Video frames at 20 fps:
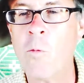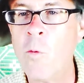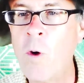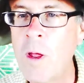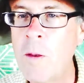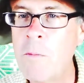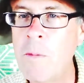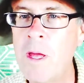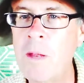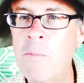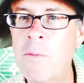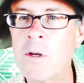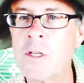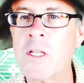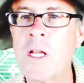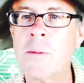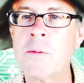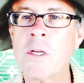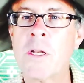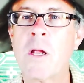What made
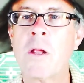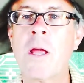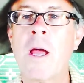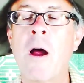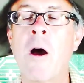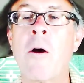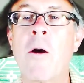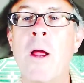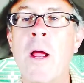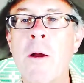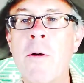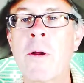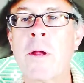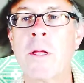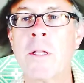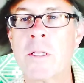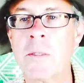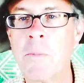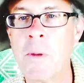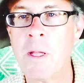perception? Our
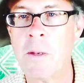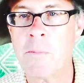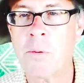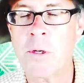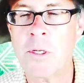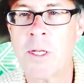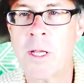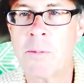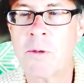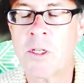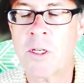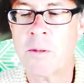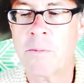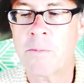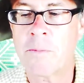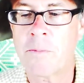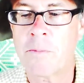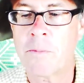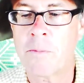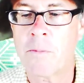arrogance made perception.
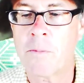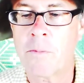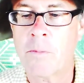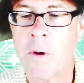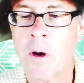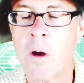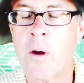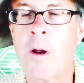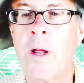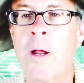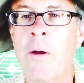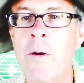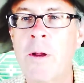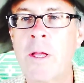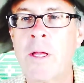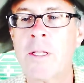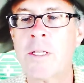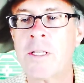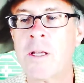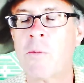Our
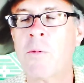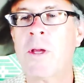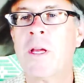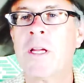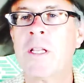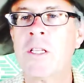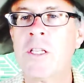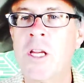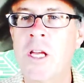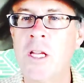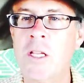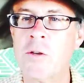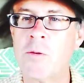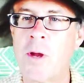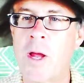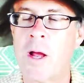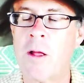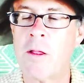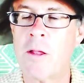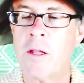arrogance that we can
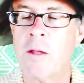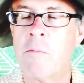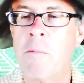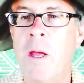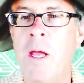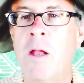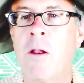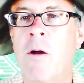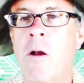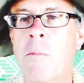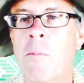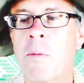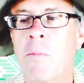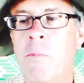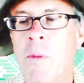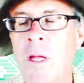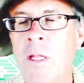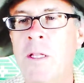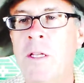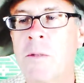change reality made our
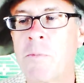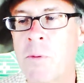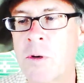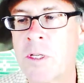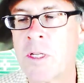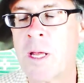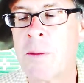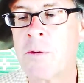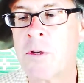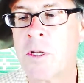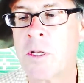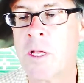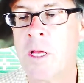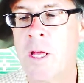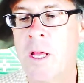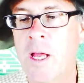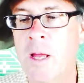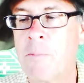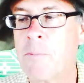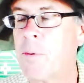made this perception.
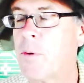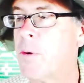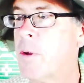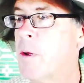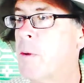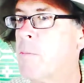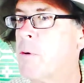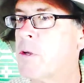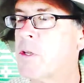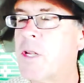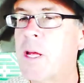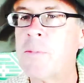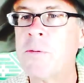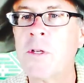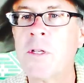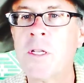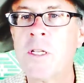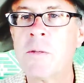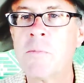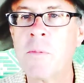And per
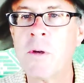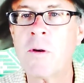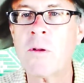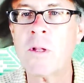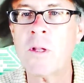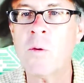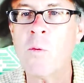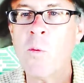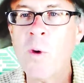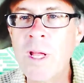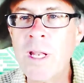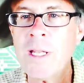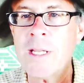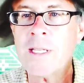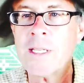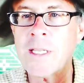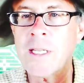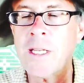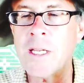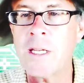perception is merely
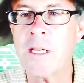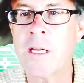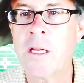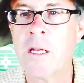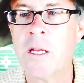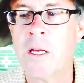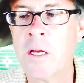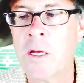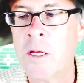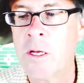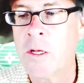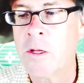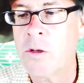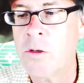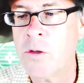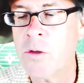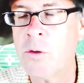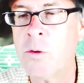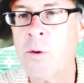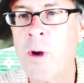witnessing
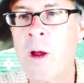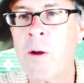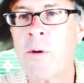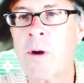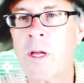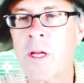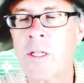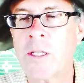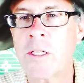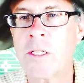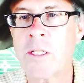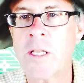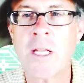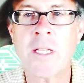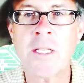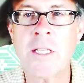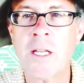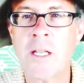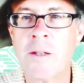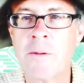to arrogance.
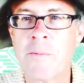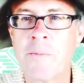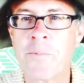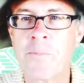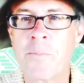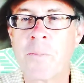That's it.